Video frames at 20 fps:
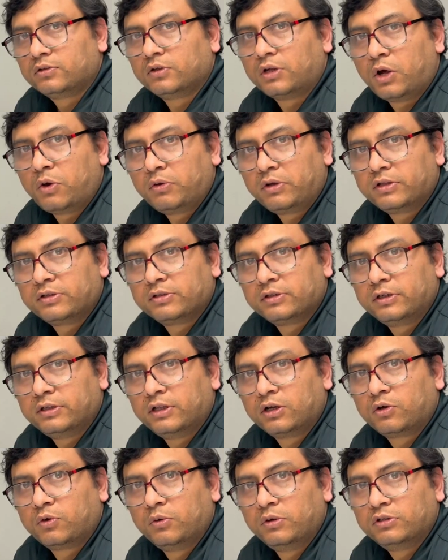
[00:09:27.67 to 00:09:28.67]
now you can see
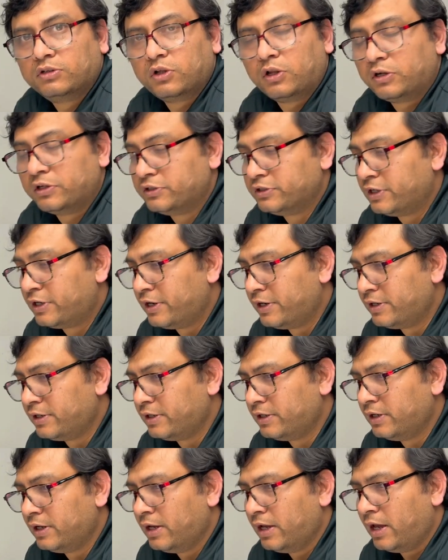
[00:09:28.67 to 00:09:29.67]
the quiz already
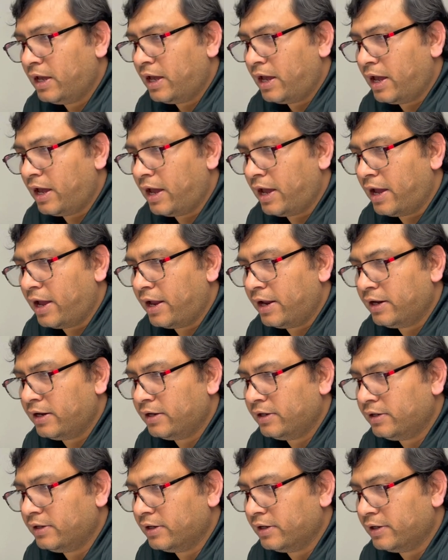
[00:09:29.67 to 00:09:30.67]
generated
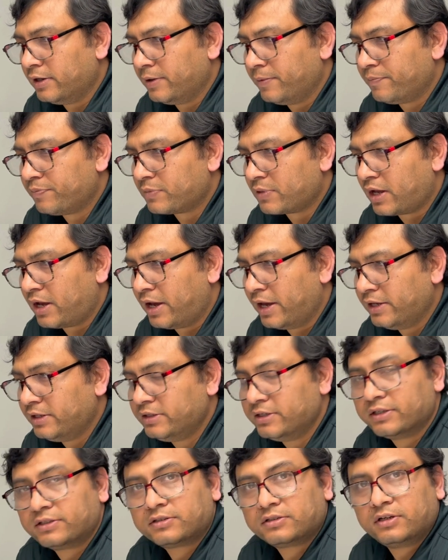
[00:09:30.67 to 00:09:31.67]
and uh, I
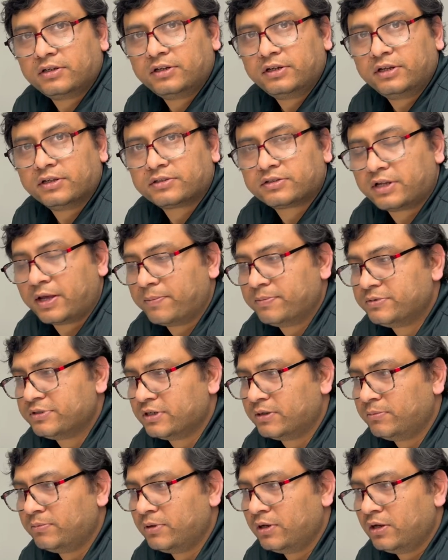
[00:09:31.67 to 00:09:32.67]
just did a step
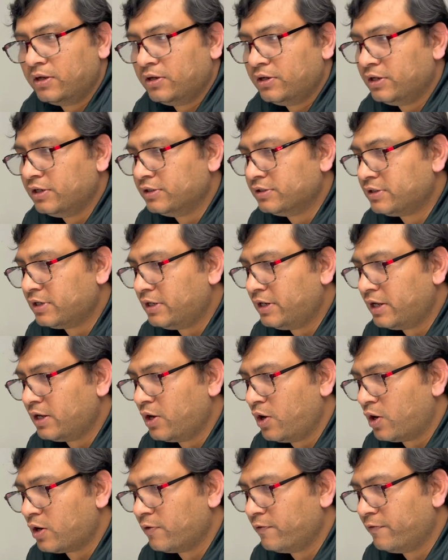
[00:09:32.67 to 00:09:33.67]
jump. Initially I
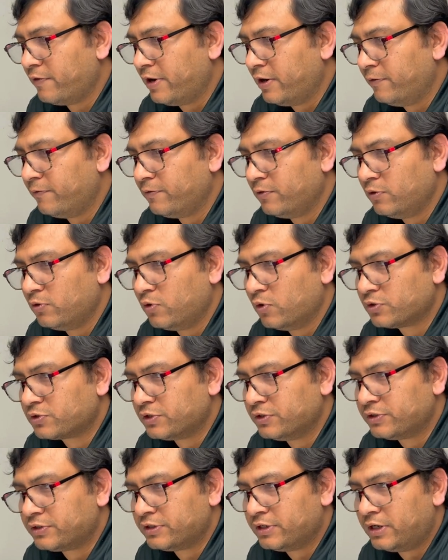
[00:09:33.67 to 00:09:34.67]
got a very few
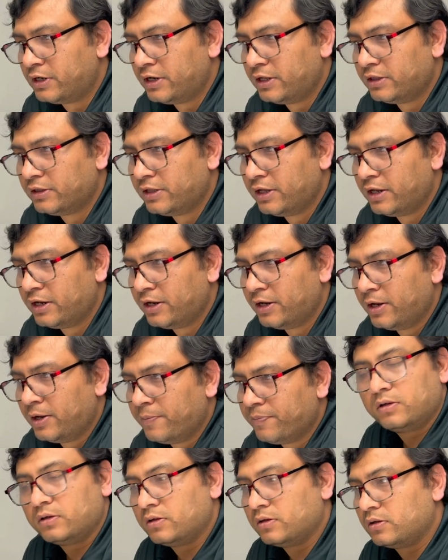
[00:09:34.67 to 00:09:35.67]
questions here and then
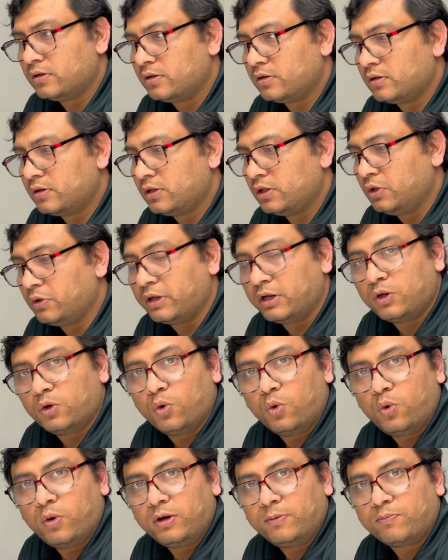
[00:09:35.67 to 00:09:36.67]
you can
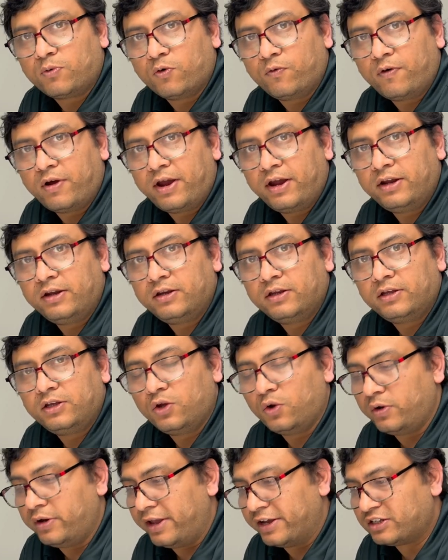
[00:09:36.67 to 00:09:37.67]
go and provide
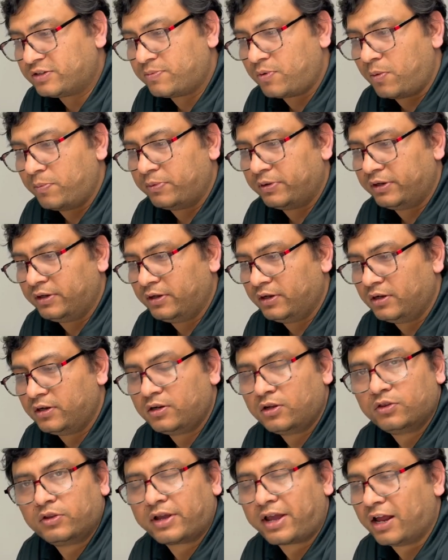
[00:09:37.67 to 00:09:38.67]
your next prompt here
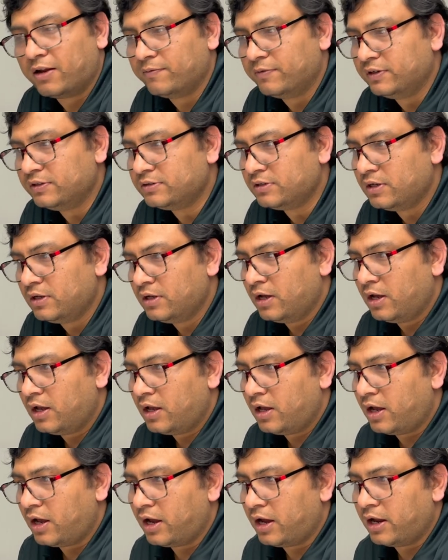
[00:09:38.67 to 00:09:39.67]
on the canvas
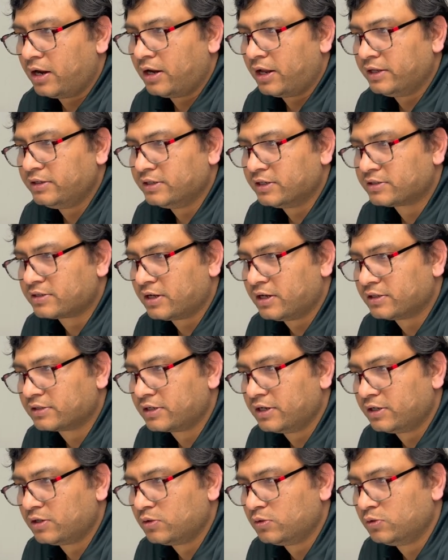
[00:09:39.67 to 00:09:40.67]
and I just ask
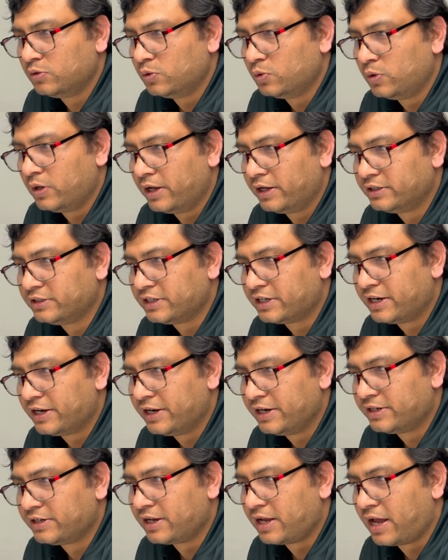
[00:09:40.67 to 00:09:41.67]
it to do like
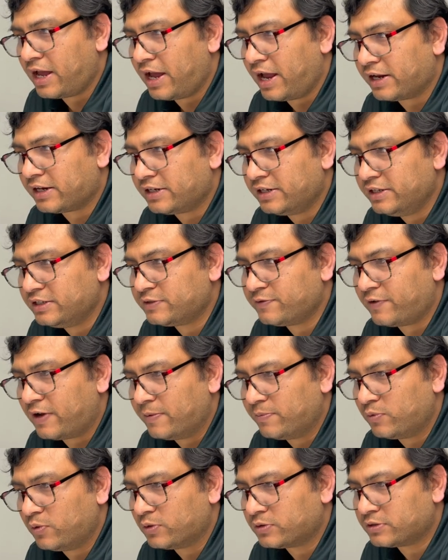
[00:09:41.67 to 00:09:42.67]
generate at least
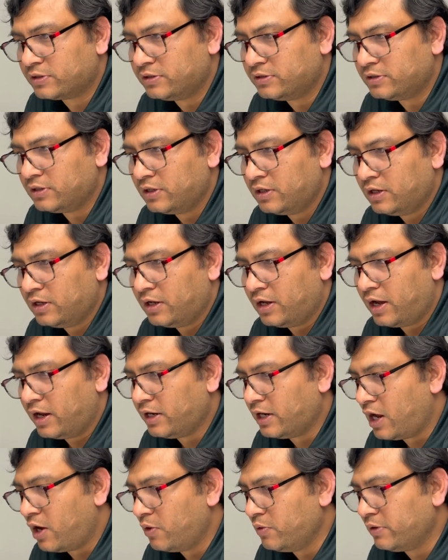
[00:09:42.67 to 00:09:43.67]
5 questions and
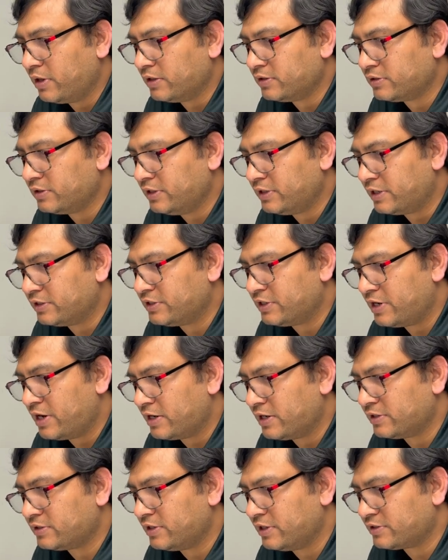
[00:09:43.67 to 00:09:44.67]
now you can see it has
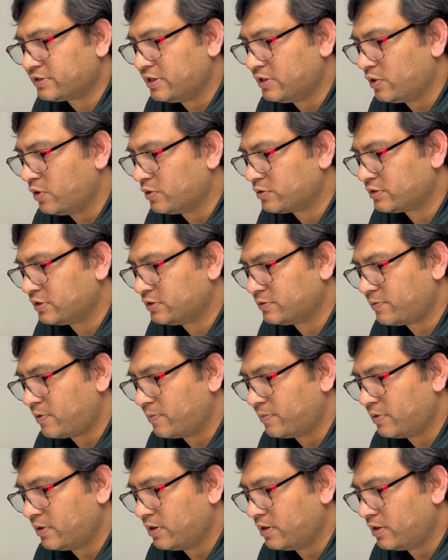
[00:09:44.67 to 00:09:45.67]
generated 16 questions
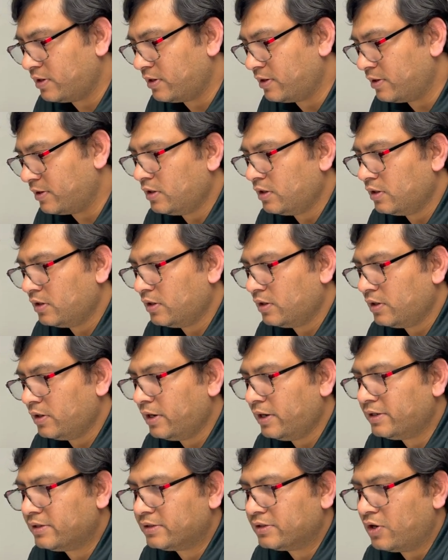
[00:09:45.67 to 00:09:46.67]
from
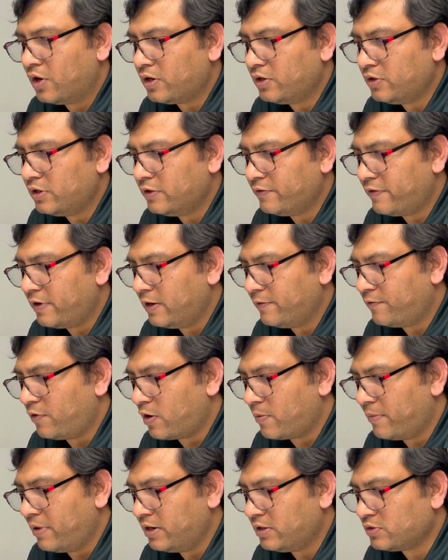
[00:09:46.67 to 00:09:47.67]
it got into different
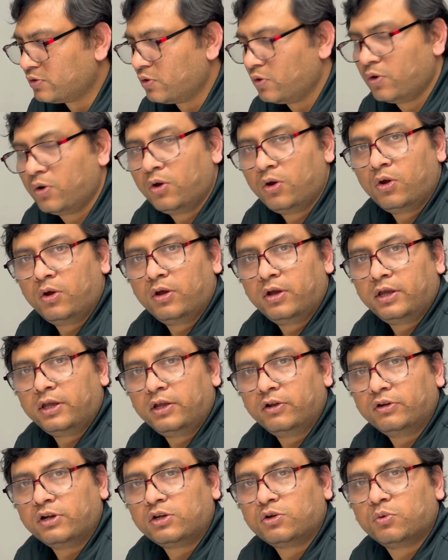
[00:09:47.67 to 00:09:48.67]
format so
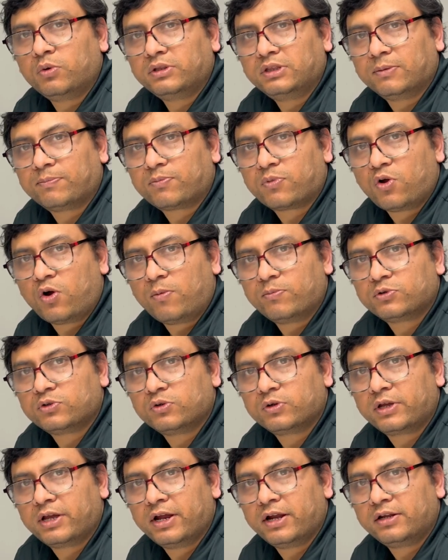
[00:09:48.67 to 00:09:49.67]
you need to tweak the prompts to
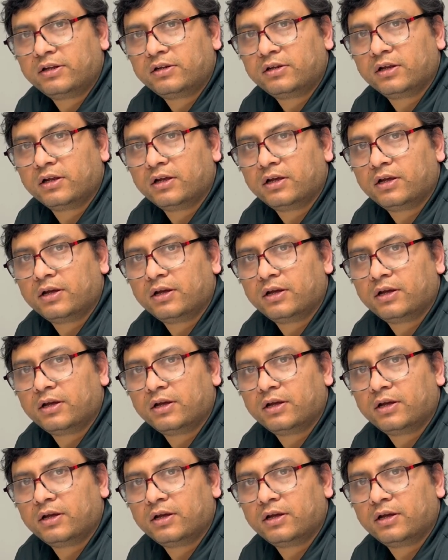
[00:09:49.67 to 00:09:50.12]
get uh,